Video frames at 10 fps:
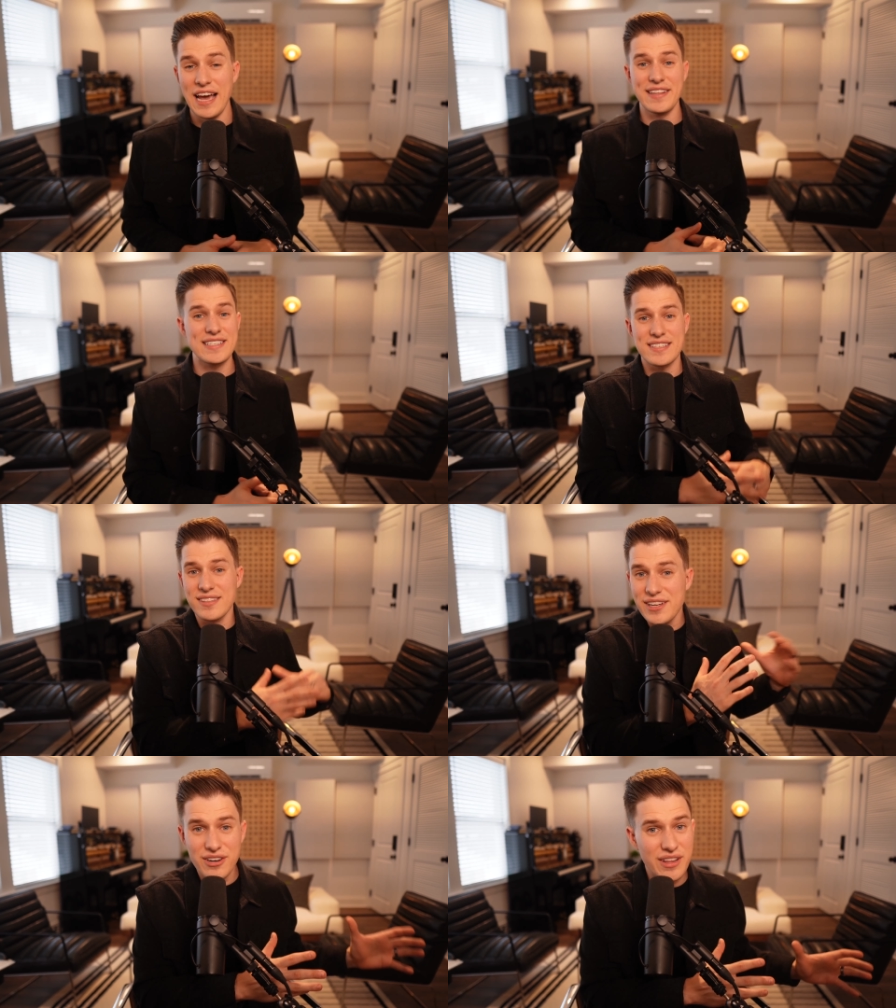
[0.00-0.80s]
And this is
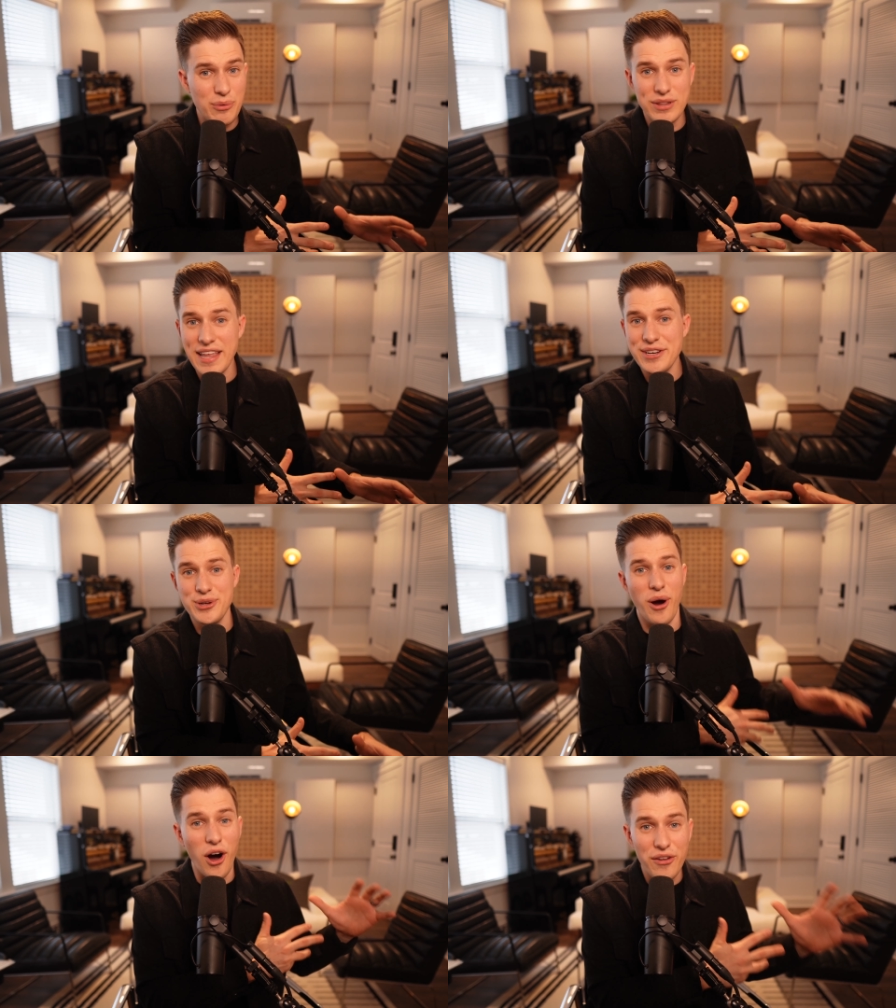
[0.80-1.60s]
literally what they
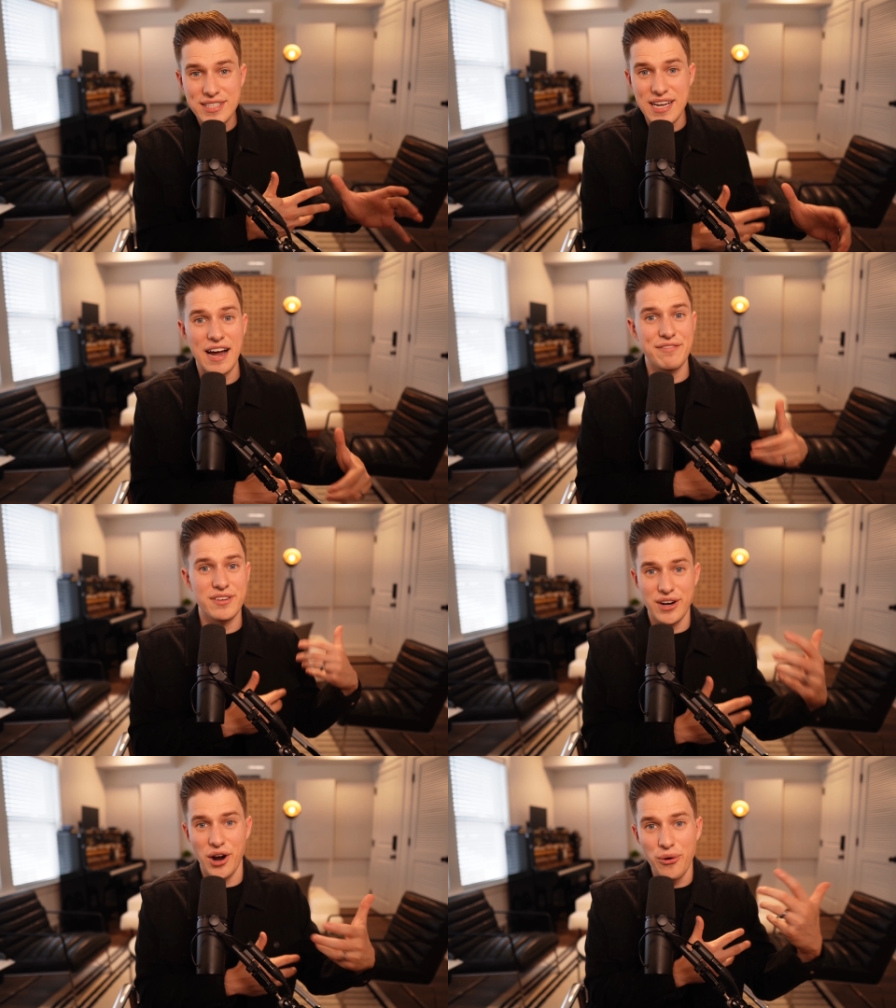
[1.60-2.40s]
do all the time for
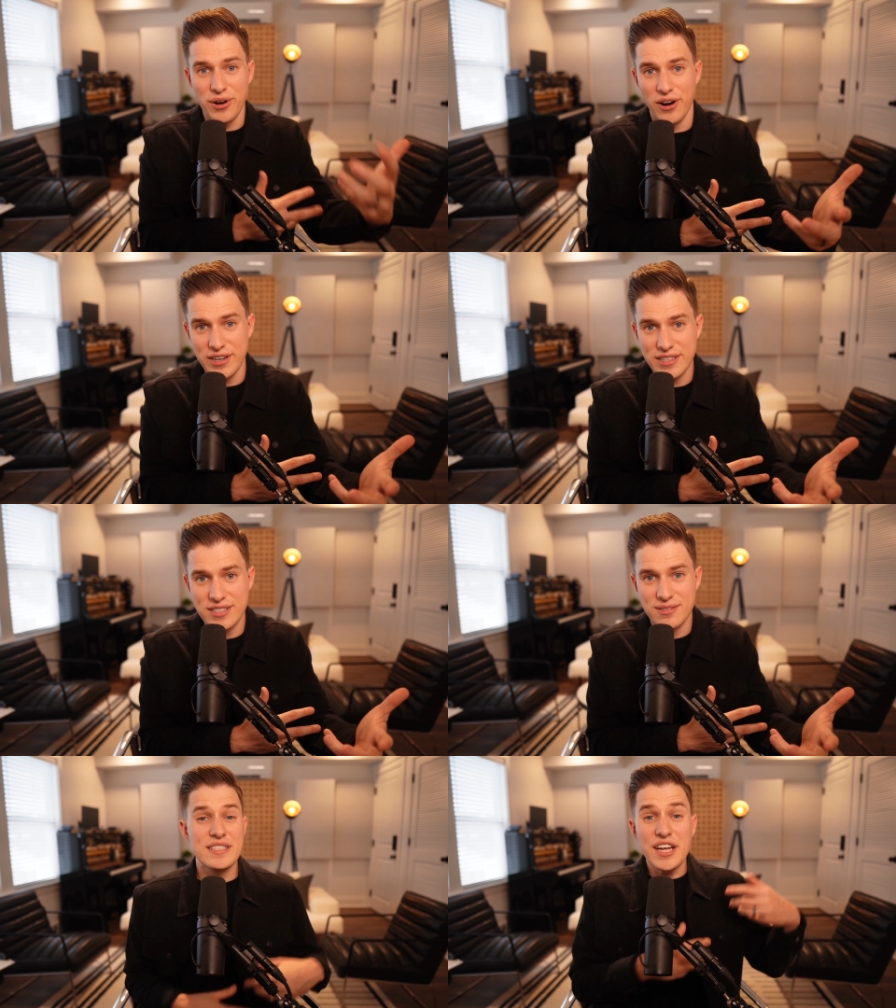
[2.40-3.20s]
their own
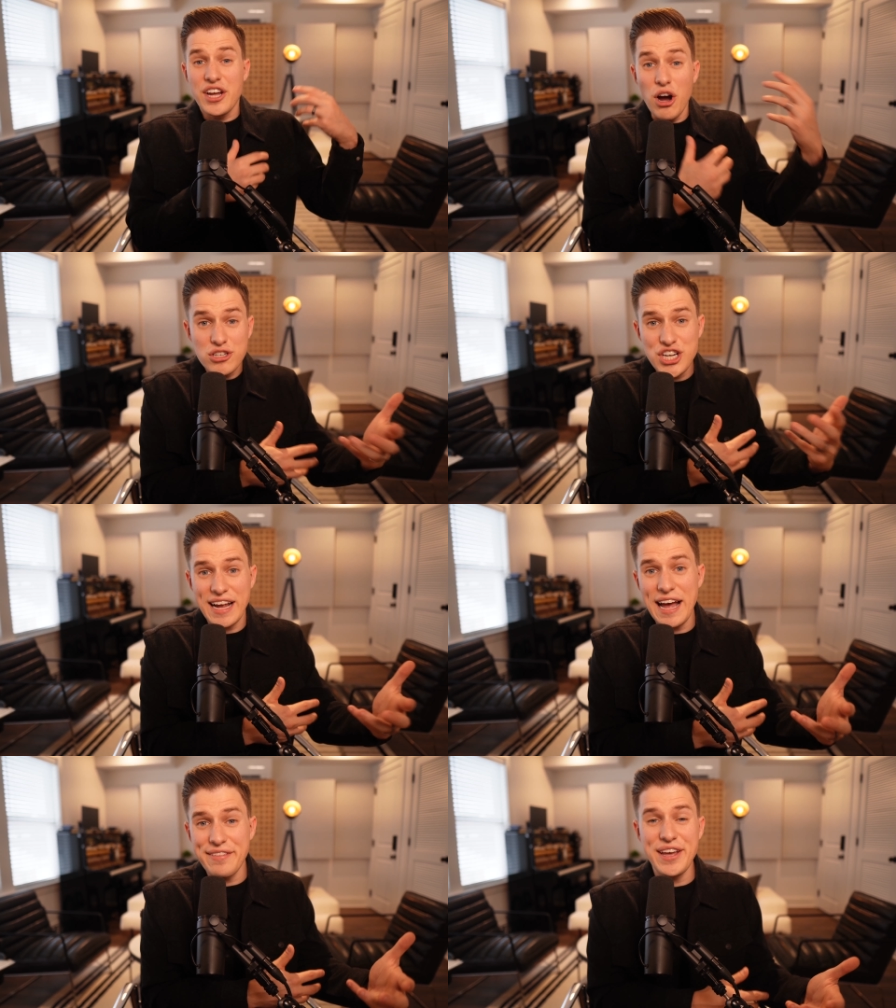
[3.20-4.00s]
artists, is to go
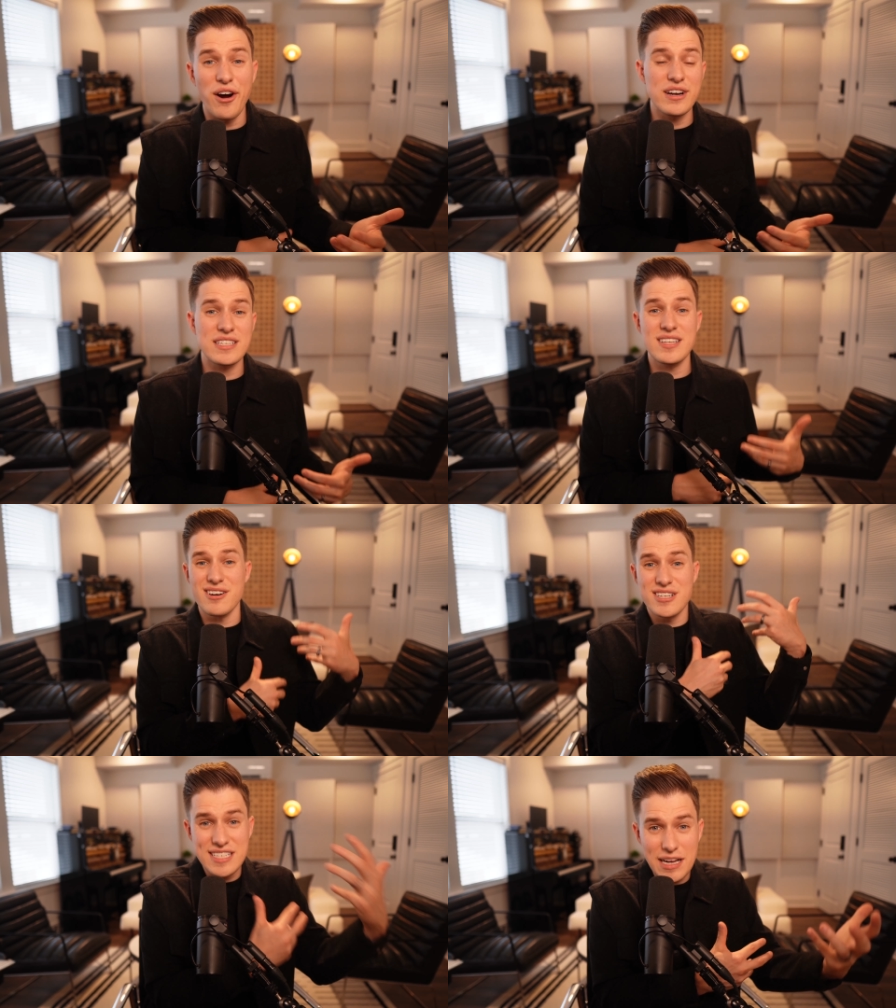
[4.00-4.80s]
check out the artists that are
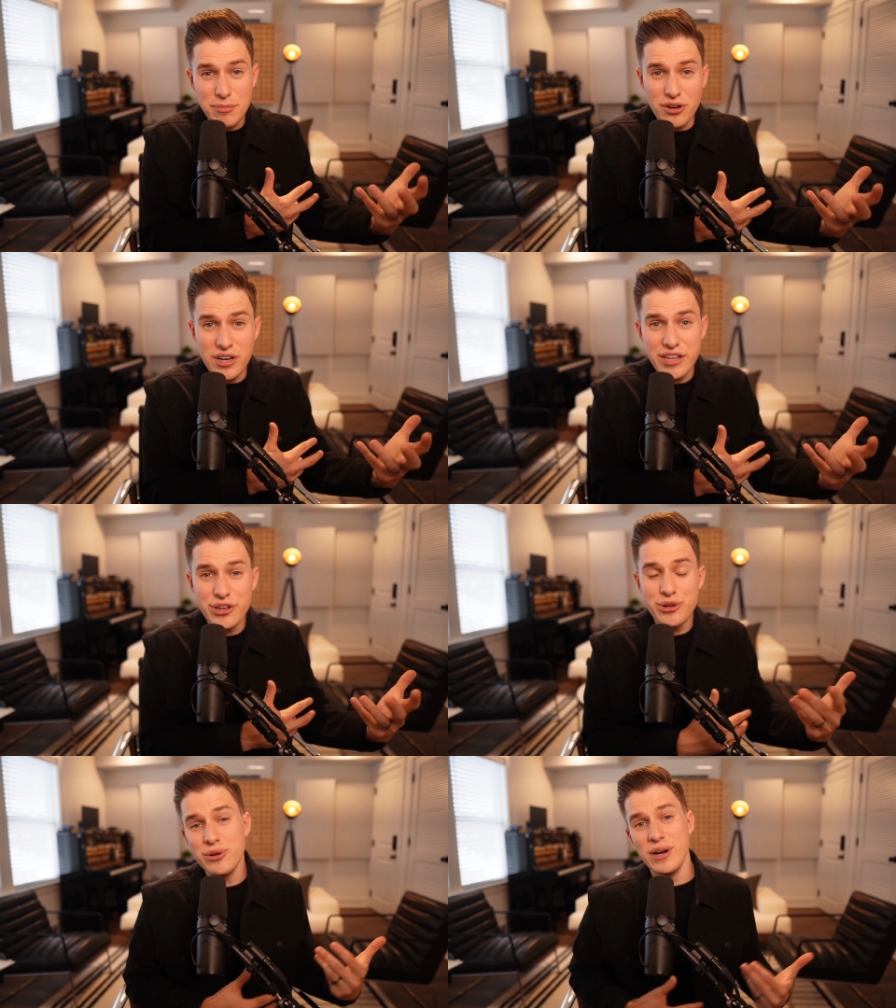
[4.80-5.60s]
similar to
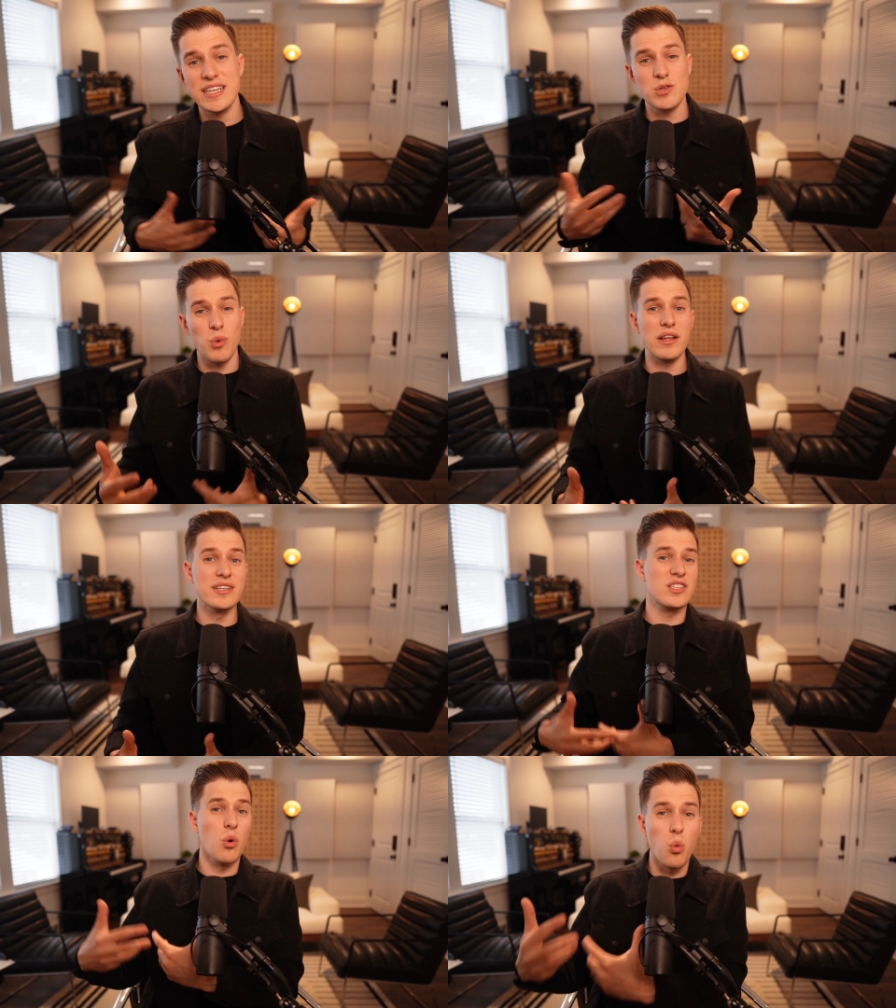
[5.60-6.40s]
you, as well
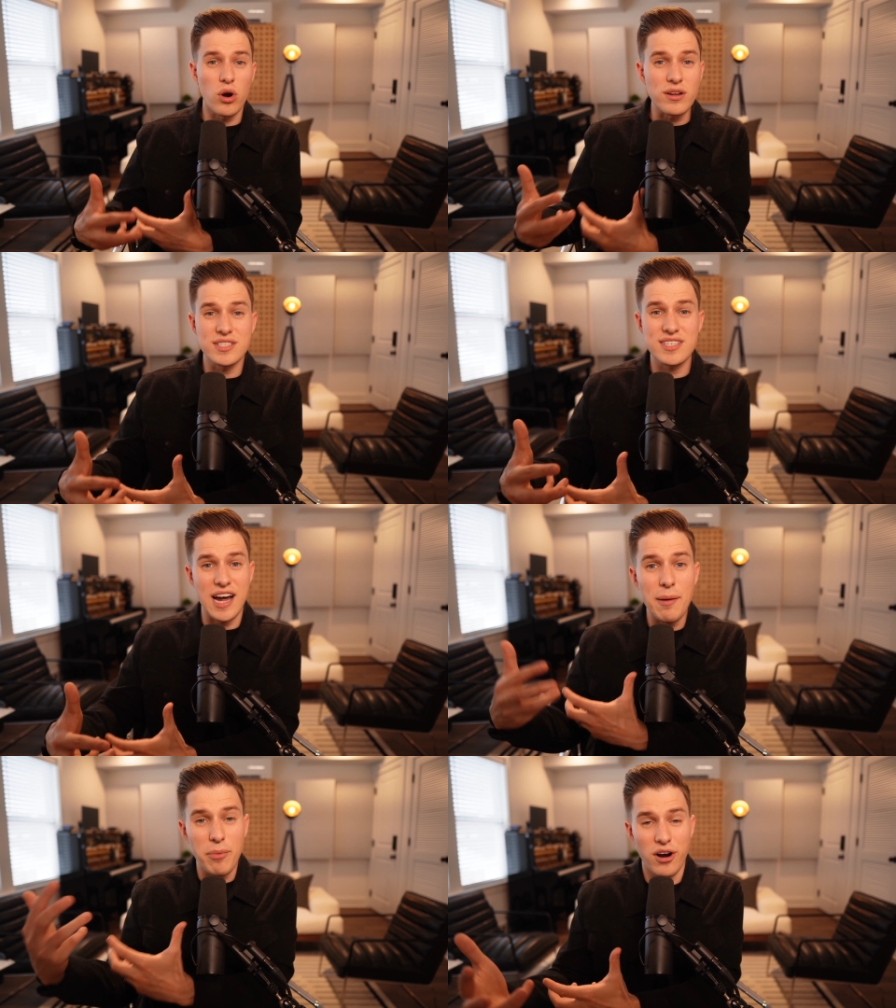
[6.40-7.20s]
as the world's
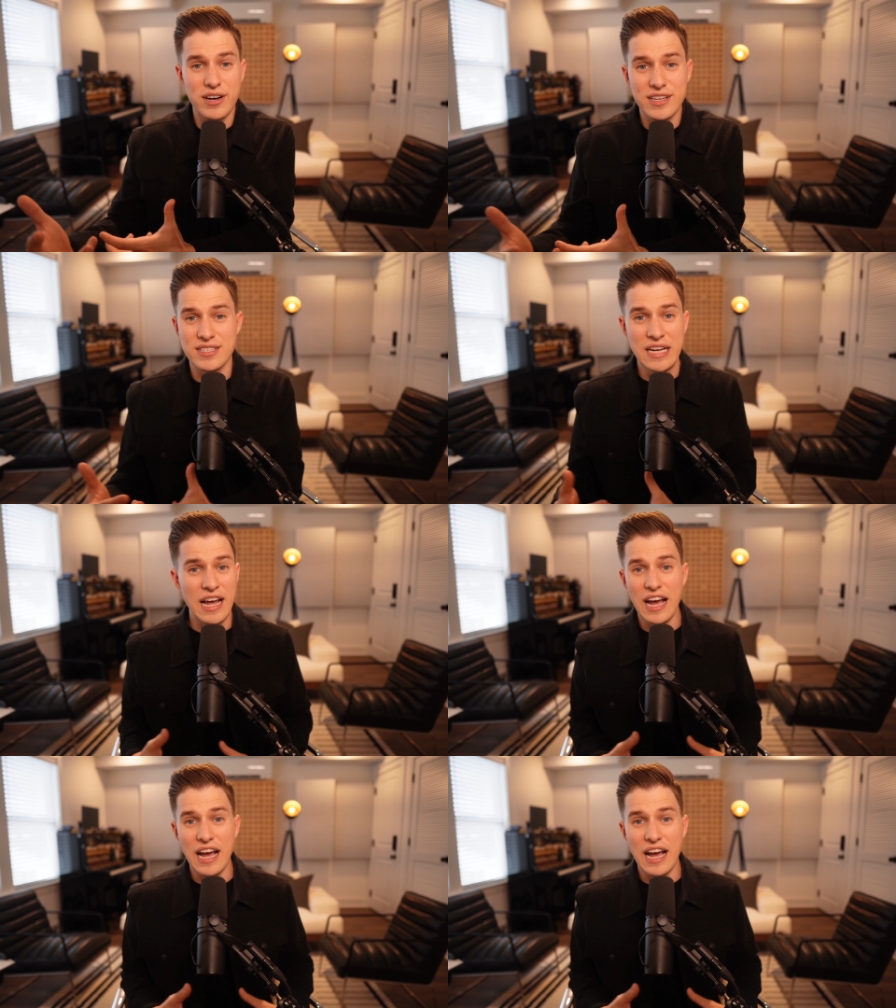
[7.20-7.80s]
top artists,